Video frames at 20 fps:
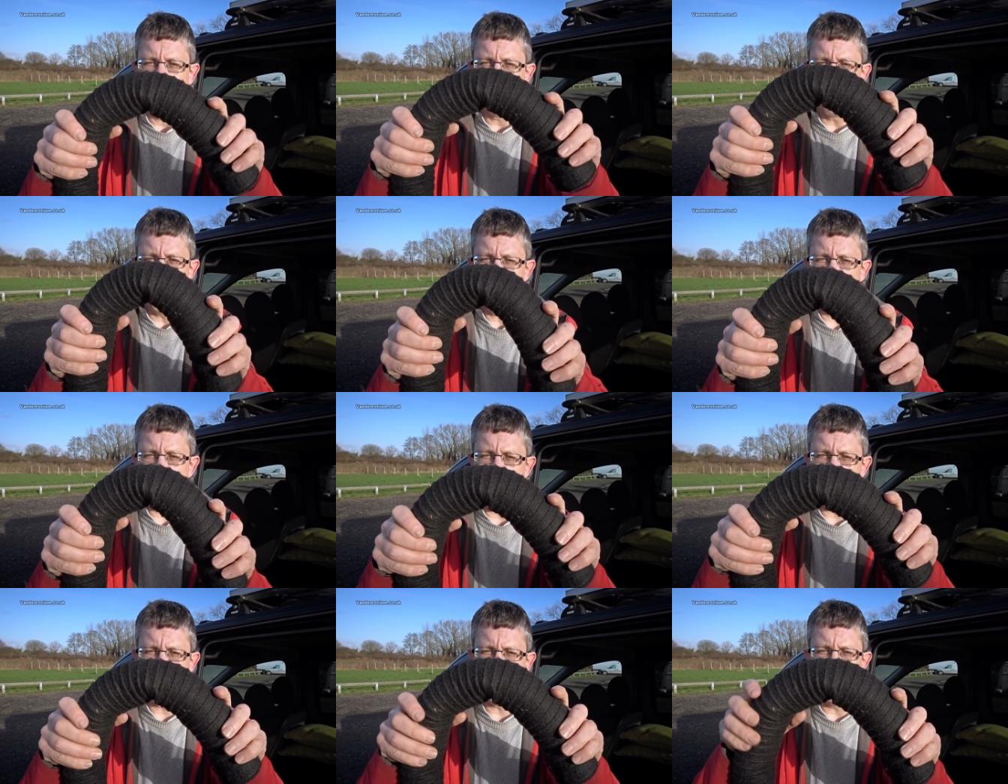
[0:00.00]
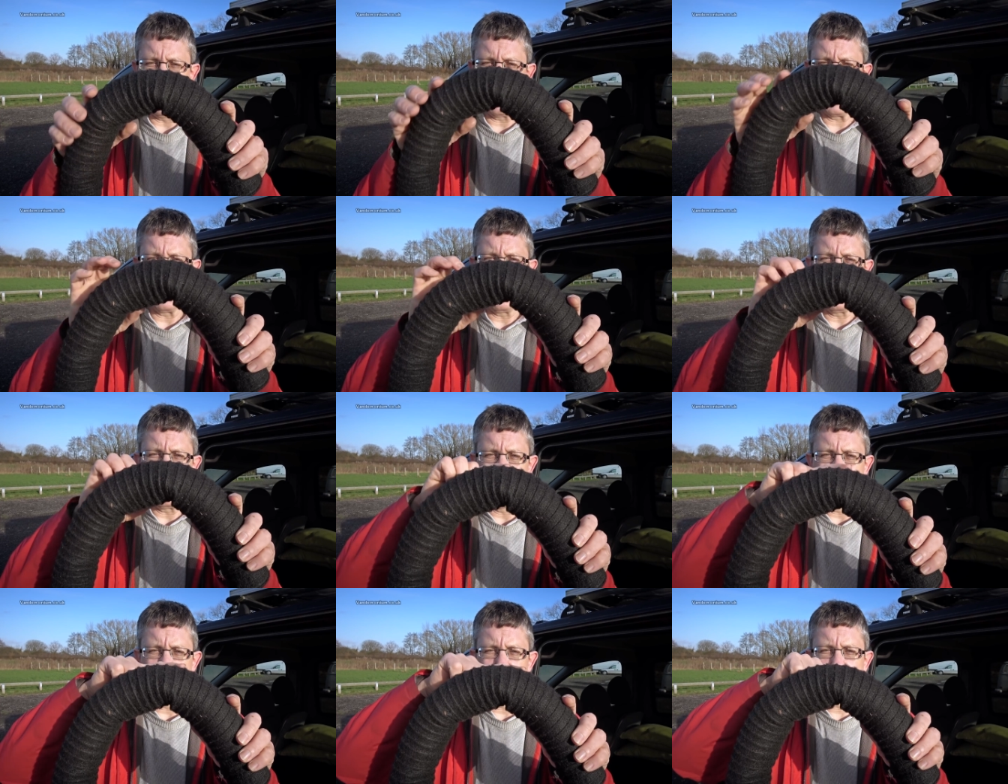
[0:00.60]
compresses
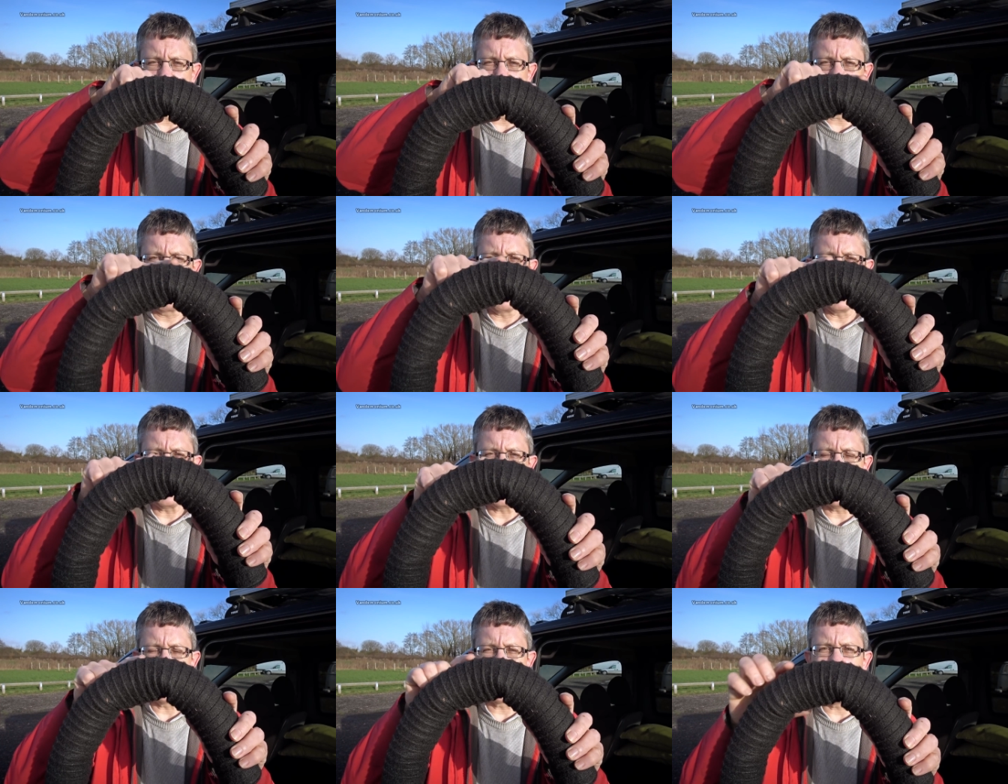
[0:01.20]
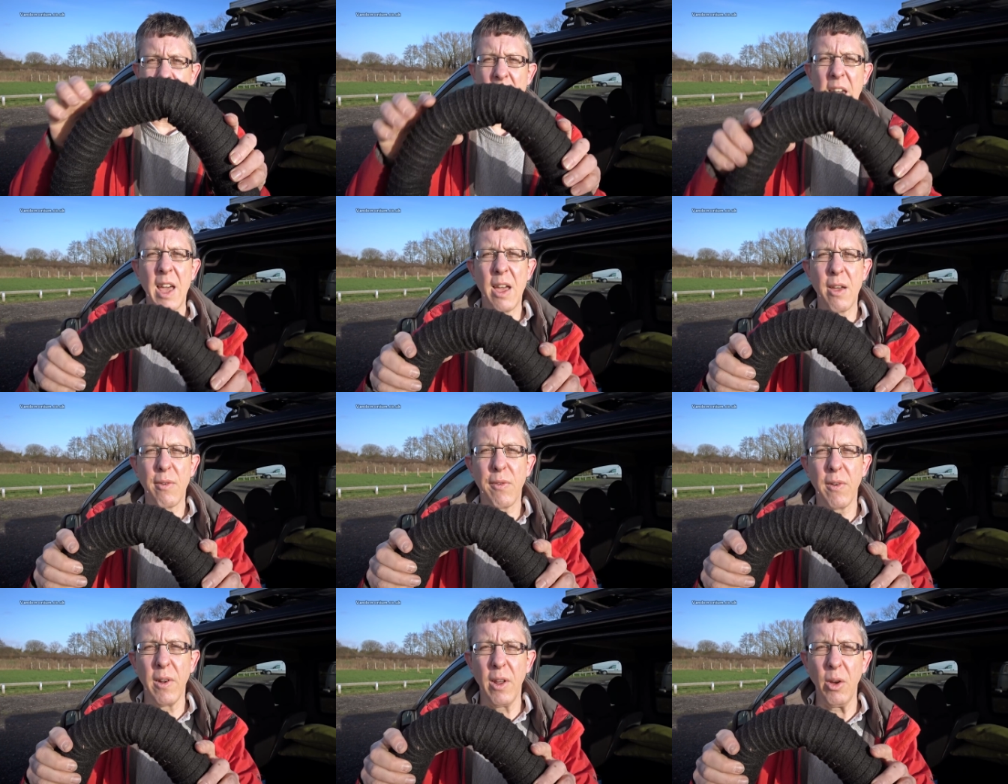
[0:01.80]
and squidges the
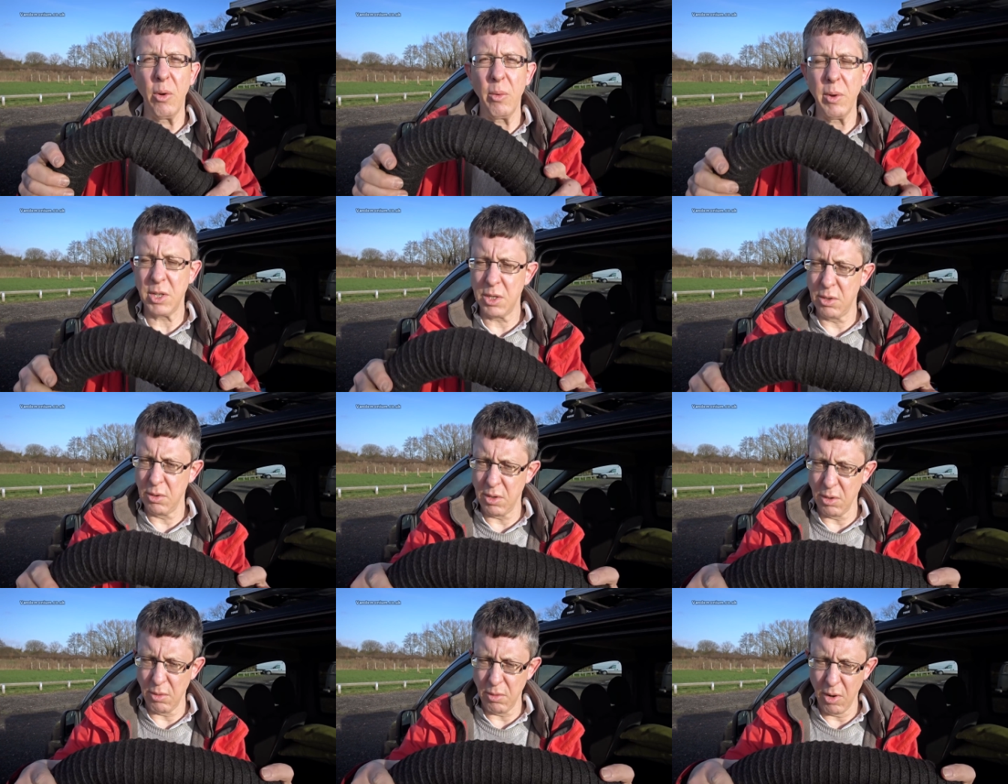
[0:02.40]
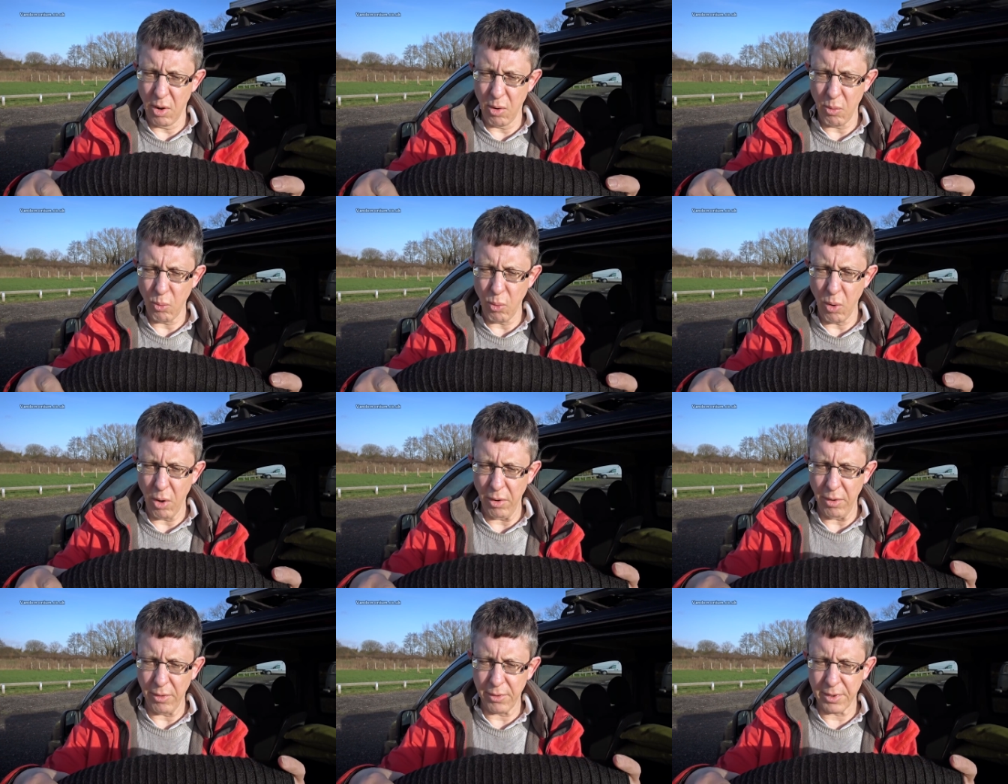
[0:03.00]
airflow, which you do not
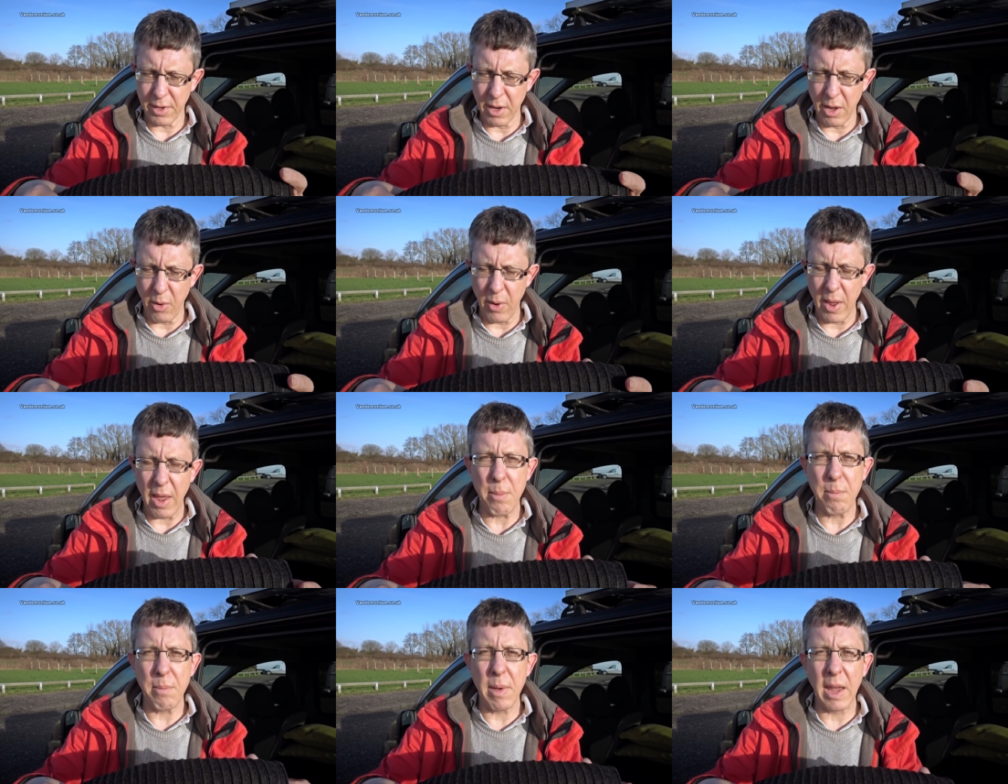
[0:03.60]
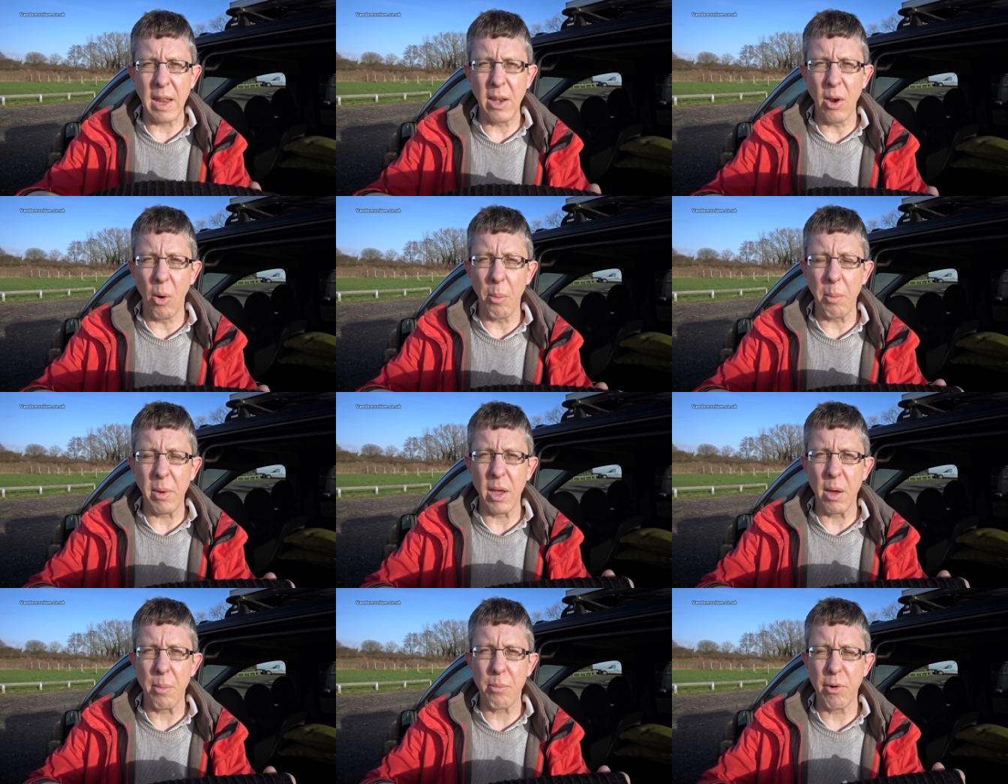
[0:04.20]
want, so it may not
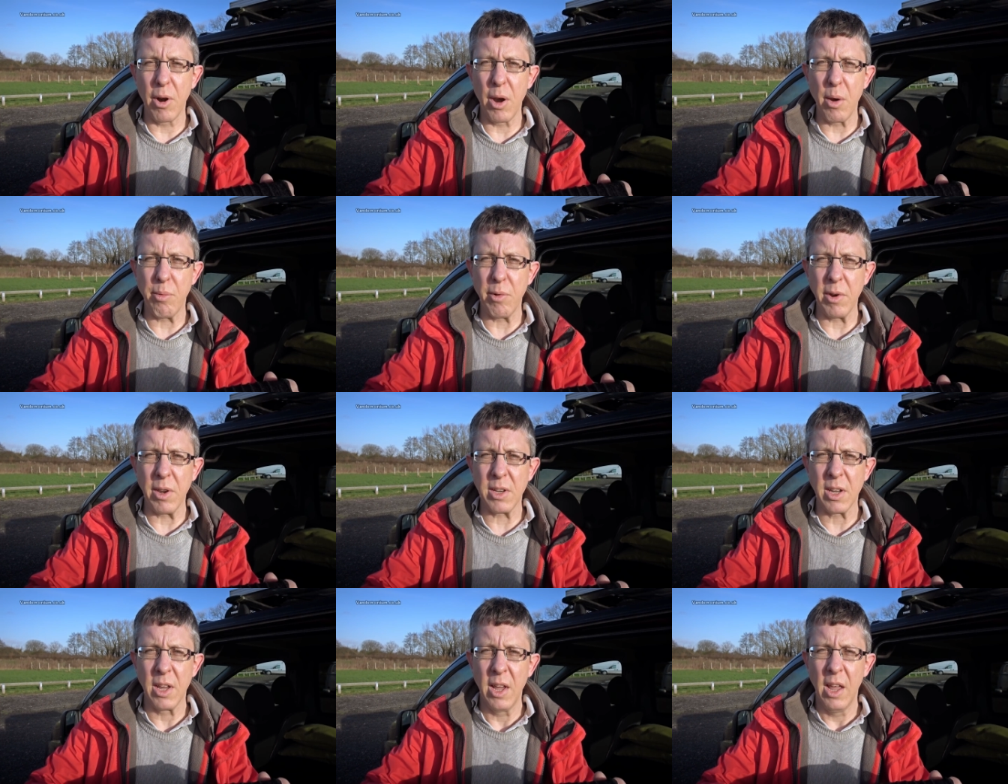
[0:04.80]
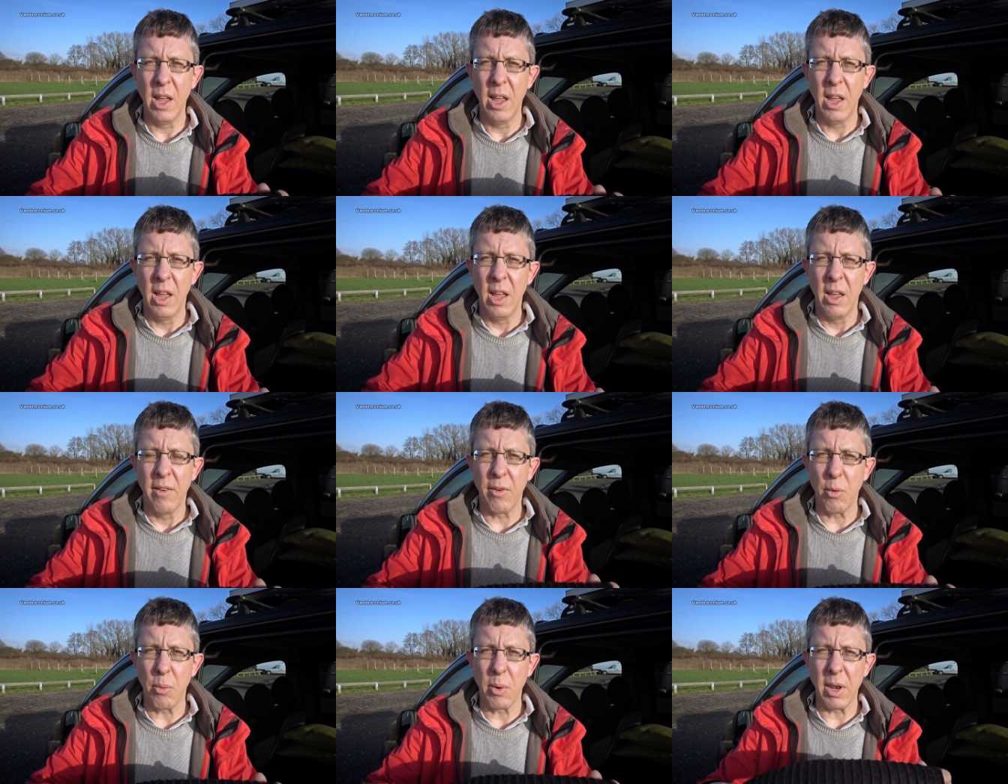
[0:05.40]
be appropriate
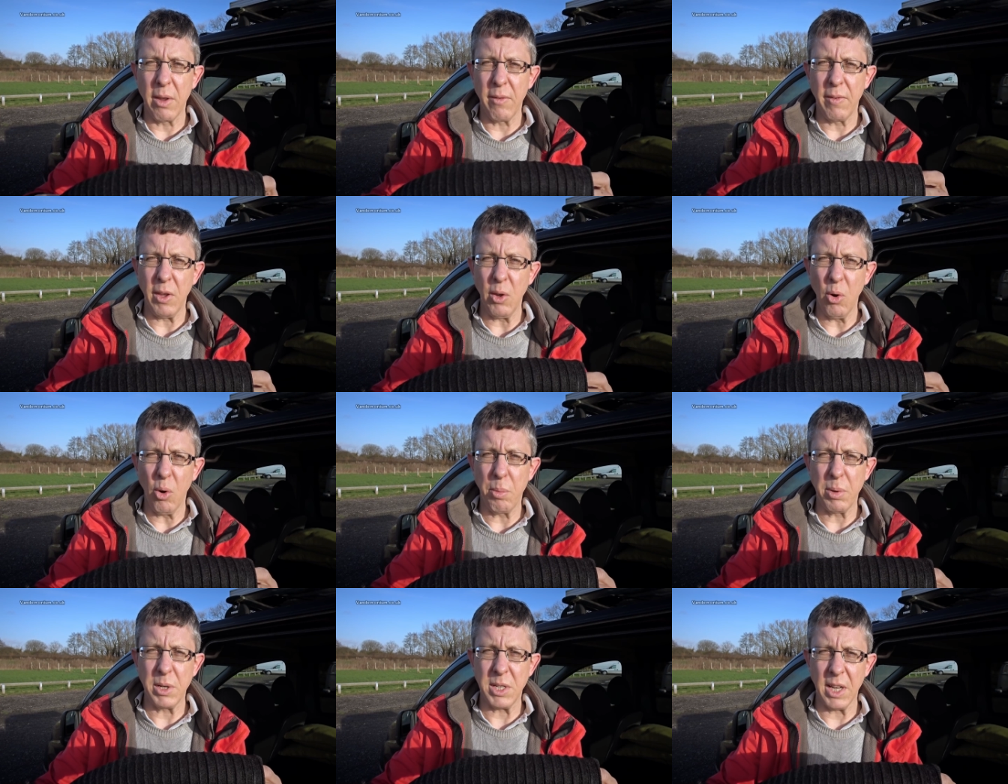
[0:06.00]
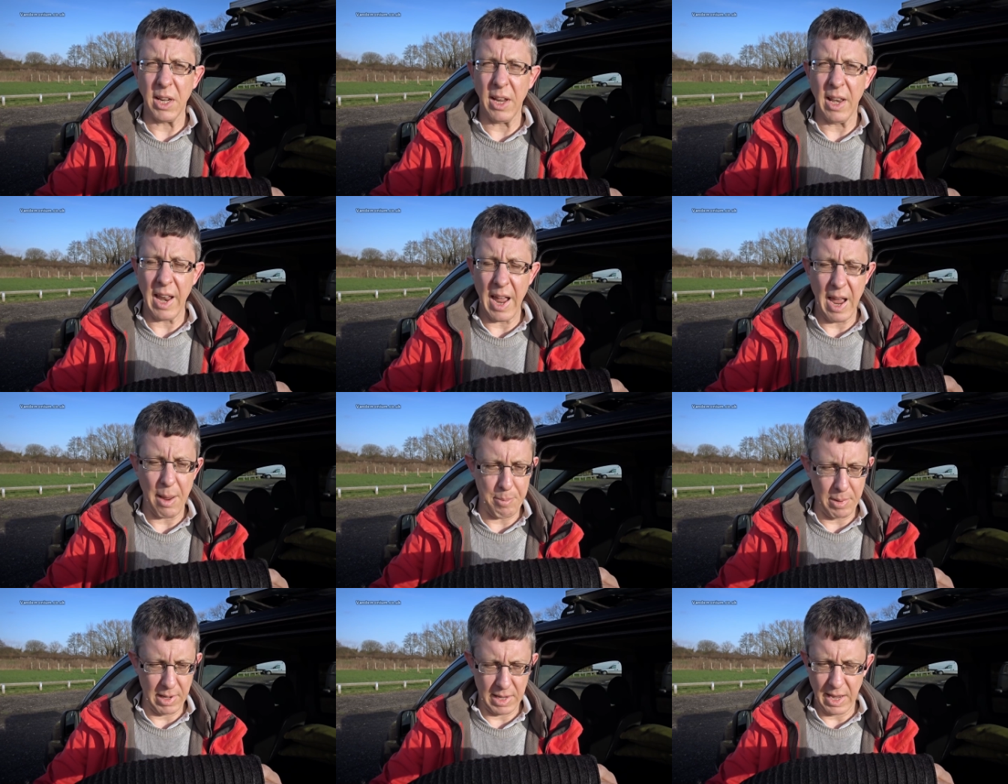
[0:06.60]
for whatever your particular
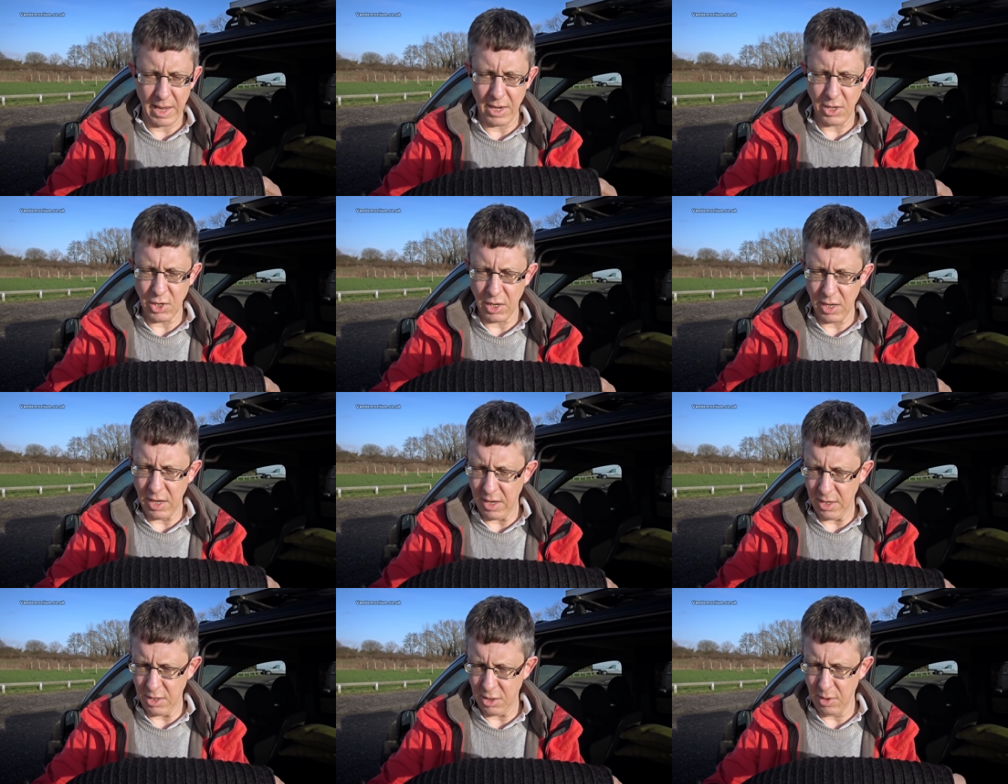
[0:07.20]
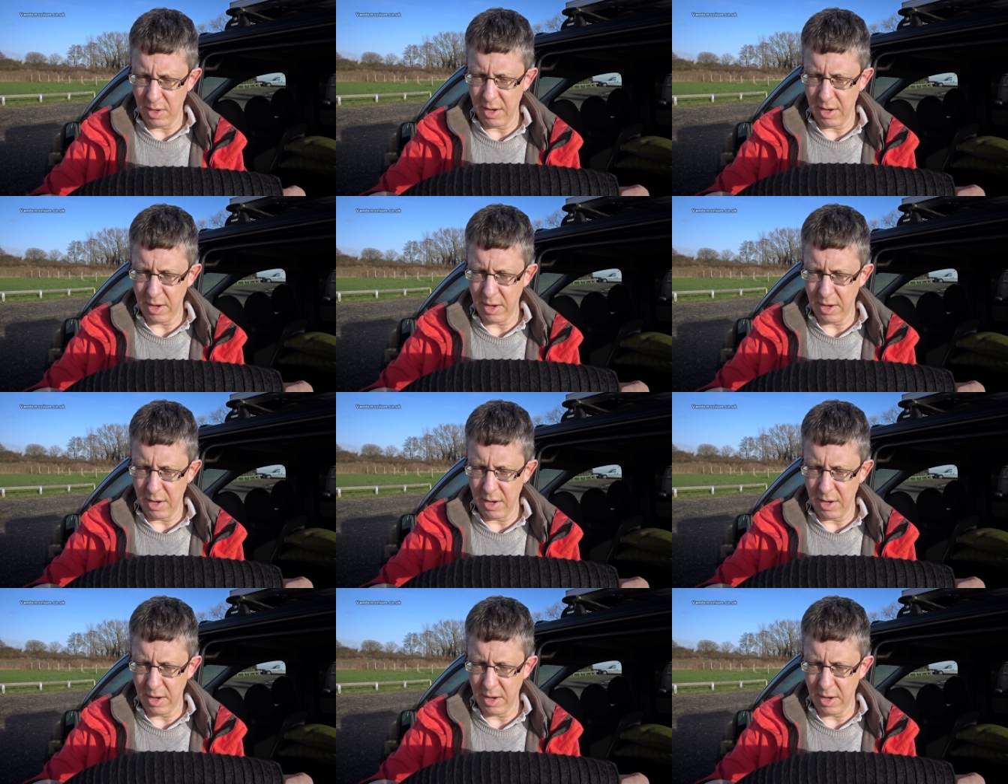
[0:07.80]
application is.